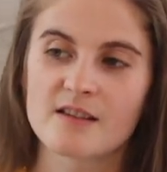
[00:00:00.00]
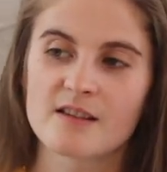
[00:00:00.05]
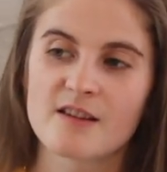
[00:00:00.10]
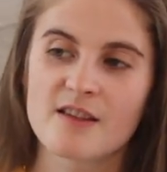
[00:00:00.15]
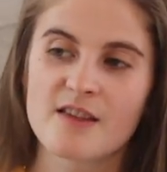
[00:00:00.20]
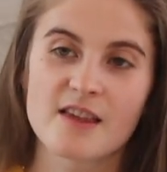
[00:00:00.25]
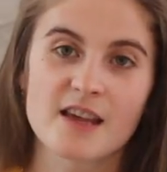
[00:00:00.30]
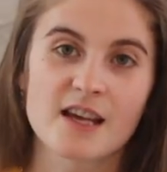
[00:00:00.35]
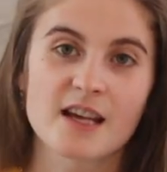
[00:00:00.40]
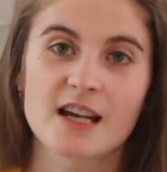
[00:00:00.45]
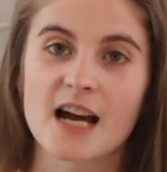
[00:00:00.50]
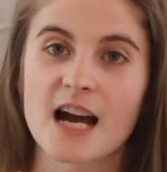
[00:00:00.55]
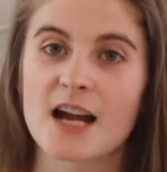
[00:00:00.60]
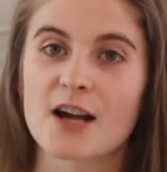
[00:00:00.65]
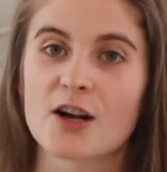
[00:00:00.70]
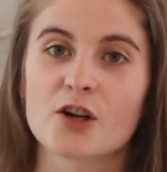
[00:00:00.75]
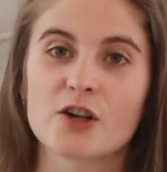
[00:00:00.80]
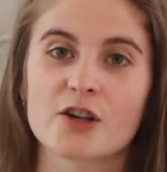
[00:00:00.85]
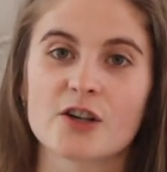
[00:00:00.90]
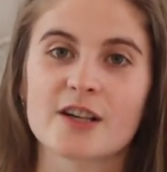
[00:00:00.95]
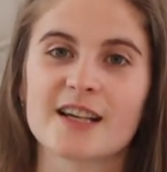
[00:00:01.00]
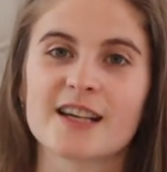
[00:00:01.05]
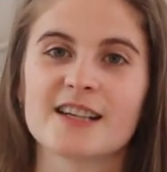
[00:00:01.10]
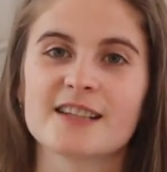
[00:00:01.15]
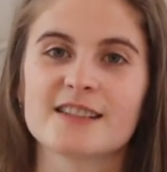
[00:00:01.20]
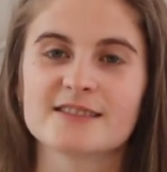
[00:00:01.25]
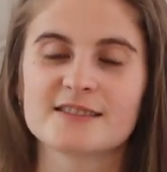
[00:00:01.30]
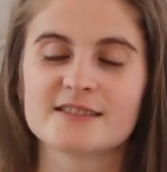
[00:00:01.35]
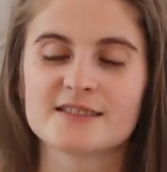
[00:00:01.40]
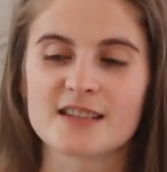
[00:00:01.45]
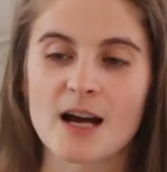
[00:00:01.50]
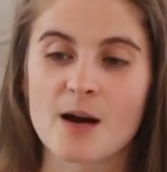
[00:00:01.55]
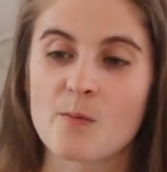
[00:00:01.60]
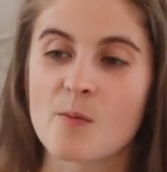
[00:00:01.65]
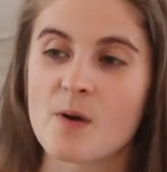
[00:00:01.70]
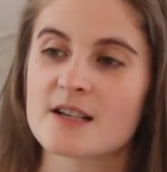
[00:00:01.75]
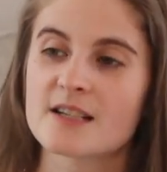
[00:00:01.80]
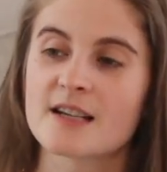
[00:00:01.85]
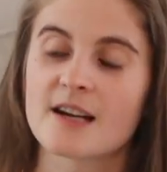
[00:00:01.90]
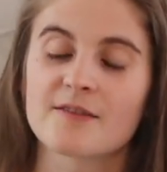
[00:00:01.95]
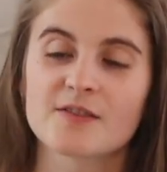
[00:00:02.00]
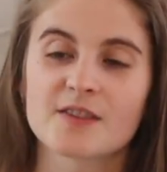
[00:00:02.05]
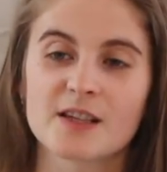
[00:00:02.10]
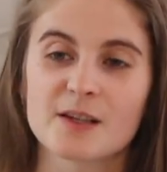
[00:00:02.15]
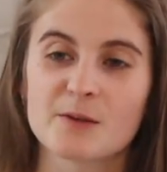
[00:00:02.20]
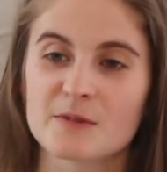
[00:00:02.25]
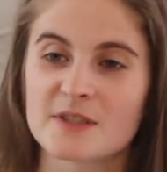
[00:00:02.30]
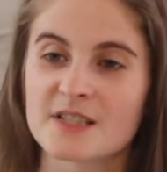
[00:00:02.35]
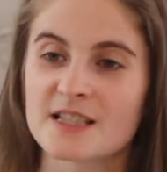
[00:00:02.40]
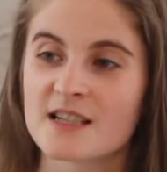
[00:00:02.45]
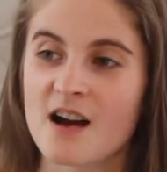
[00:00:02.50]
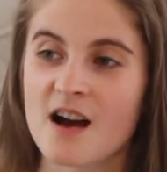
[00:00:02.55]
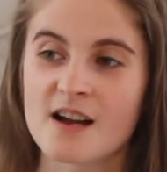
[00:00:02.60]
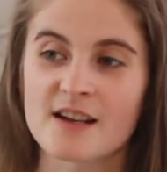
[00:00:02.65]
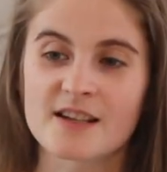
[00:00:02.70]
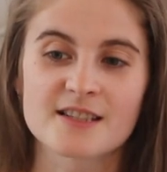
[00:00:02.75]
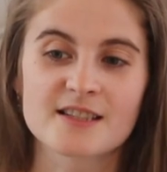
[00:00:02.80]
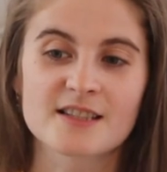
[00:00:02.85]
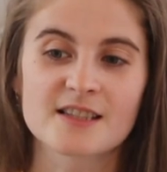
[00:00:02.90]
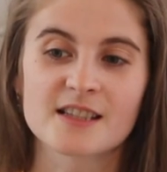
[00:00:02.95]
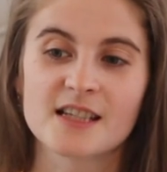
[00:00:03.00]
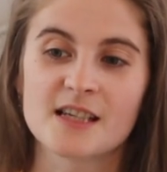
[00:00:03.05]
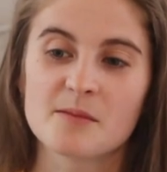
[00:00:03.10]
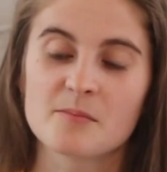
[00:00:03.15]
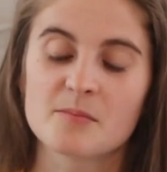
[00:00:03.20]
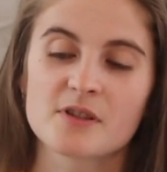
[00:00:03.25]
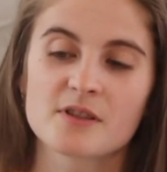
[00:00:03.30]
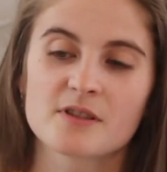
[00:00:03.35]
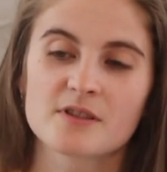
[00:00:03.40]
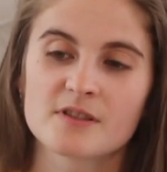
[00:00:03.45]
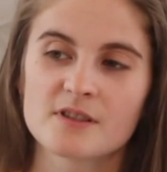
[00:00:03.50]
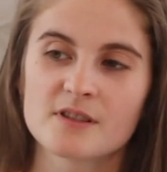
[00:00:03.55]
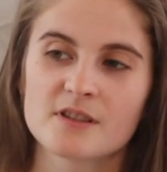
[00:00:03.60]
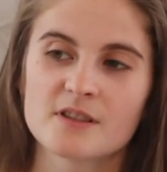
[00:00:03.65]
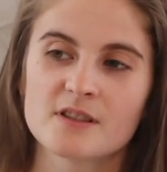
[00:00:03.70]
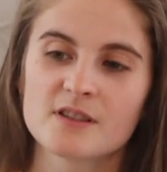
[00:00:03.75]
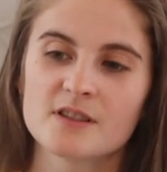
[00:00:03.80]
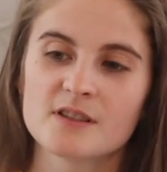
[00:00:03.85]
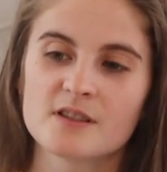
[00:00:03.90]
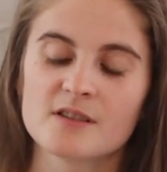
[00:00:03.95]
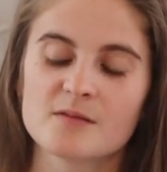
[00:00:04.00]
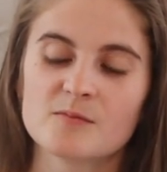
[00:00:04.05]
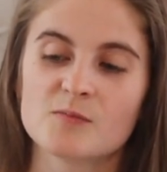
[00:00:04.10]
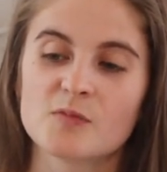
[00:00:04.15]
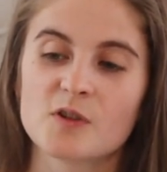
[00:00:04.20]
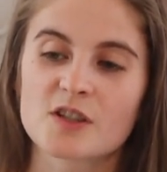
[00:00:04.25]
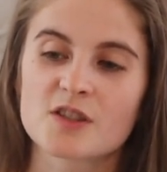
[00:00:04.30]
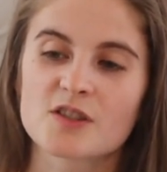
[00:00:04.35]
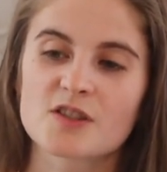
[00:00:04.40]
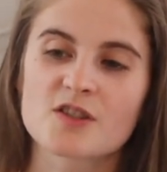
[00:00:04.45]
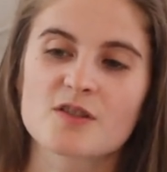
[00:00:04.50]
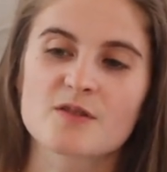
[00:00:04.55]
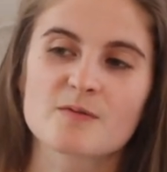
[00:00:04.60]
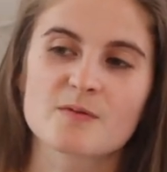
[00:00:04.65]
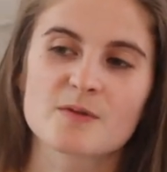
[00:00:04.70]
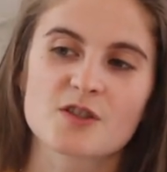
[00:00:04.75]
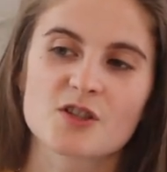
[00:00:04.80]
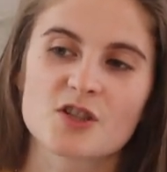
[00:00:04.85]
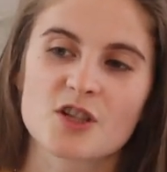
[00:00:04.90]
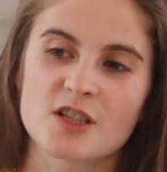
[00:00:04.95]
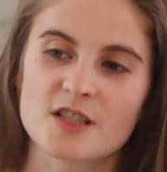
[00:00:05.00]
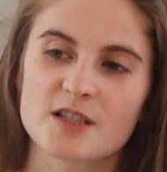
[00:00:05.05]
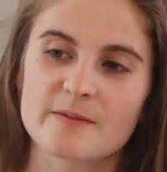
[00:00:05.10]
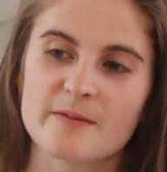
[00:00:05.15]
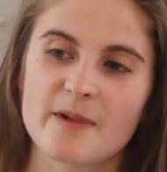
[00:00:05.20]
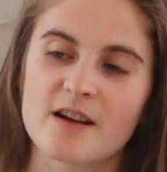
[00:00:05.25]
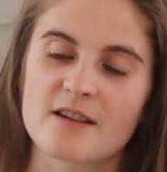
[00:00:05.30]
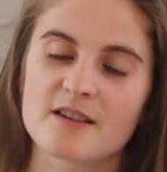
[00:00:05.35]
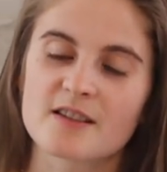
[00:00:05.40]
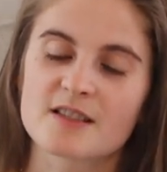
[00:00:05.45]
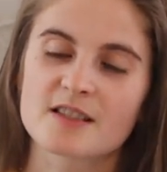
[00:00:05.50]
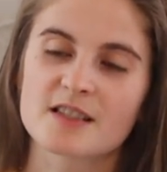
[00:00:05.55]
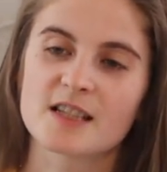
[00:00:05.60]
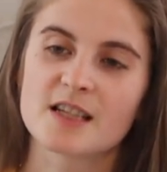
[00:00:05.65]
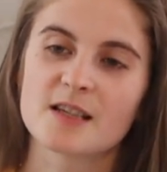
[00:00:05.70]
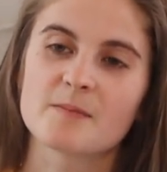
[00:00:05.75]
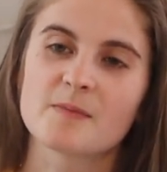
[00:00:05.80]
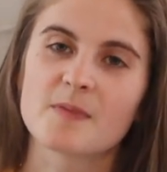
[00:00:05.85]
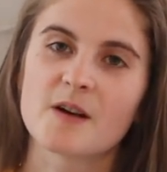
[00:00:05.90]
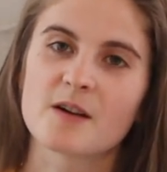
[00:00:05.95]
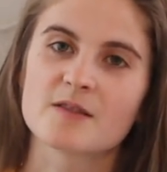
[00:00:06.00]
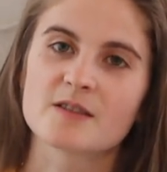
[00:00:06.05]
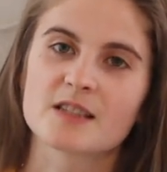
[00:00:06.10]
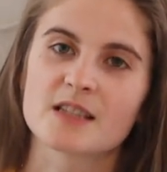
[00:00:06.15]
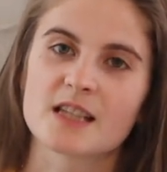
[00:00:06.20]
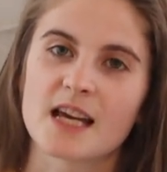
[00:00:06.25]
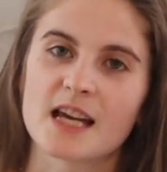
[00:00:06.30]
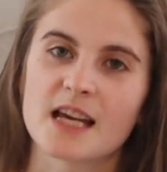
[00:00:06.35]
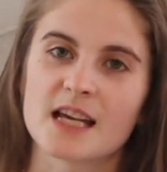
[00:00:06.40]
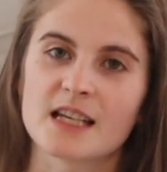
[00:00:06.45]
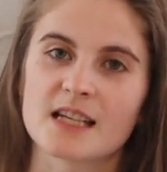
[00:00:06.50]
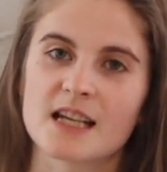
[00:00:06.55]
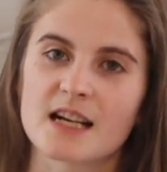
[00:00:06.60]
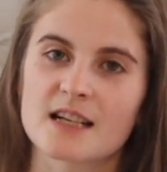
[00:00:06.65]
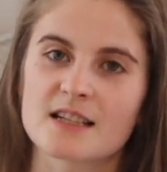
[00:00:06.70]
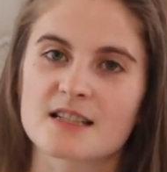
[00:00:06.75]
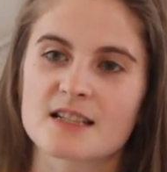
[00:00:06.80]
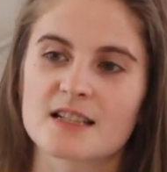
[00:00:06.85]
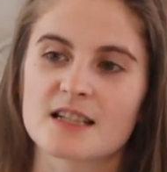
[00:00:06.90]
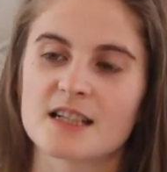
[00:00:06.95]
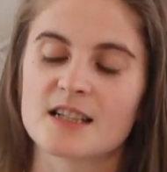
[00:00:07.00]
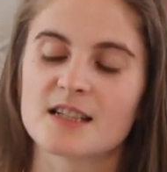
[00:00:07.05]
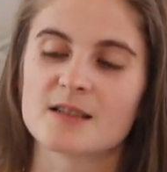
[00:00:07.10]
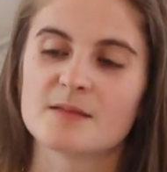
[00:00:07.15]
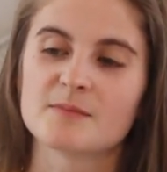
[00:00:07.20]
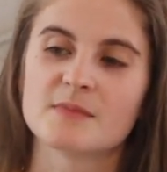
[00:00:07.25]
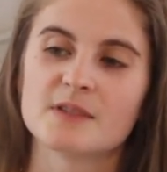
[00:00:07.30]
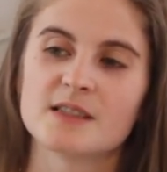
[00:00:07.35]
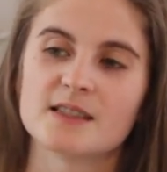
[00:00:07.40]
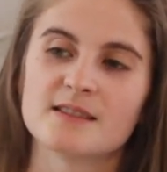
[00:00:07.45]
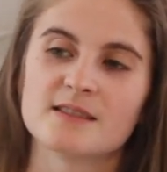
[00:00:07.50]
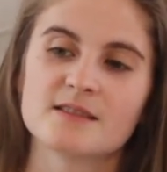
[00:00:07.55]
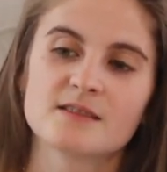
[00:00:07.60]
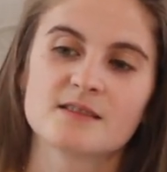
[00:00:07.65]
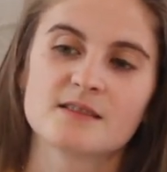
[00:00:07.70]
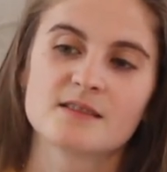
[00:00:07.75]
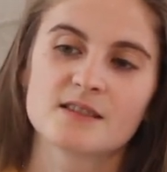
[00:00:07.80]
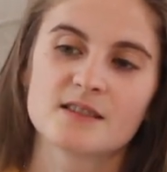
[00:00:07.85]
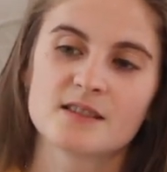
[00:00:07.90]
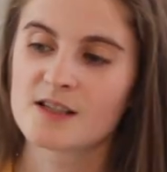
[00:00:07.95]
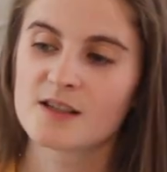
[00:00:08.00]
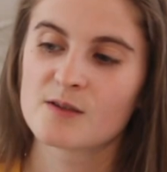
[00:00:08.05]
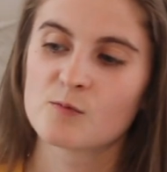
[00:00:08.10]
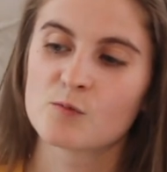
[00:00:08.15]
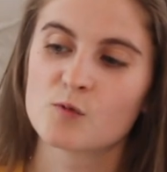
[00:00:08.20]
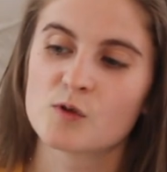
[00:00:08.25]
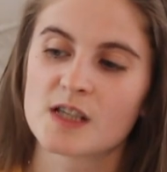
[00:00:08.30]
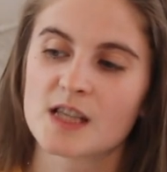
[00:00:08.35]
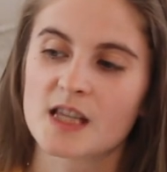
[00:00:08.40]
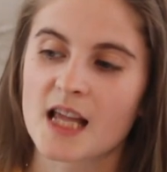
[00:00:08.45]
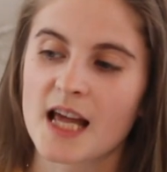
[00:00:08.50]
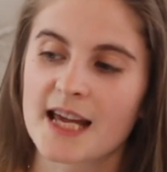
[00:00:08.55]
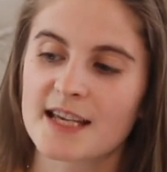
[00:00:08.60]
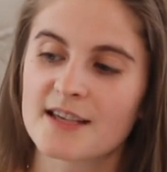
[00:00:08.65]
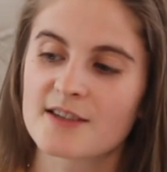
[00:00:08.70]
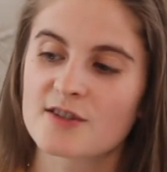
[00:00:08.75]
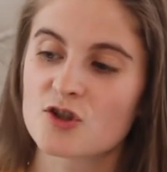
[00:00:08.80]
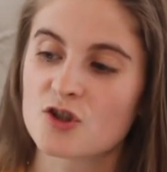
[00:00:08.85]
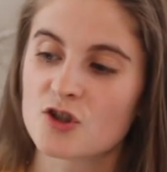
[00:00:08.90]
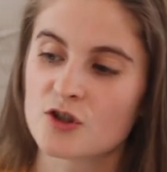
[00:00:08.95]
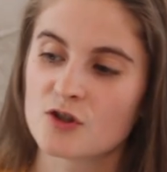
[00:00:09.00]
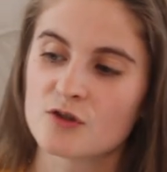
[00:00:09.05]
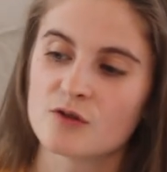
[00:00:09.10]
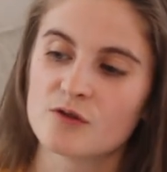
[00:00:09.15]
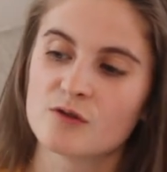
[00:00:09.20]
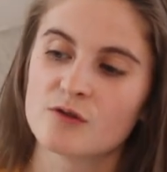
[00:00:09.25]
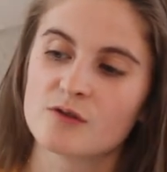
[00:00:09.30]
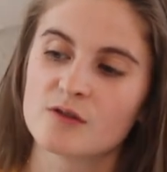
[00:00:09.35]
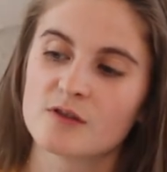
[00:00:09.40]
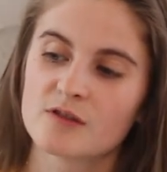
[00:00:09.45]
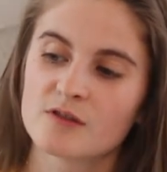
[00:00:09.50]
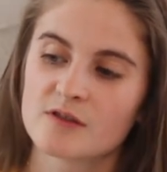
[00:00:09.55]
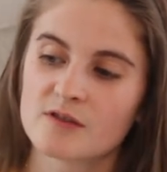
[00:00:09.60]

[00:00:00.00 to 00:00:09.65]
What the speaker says: think I heard it. I definitely was not asleep. Brooks was just about asleep. I was laying next to him and would like to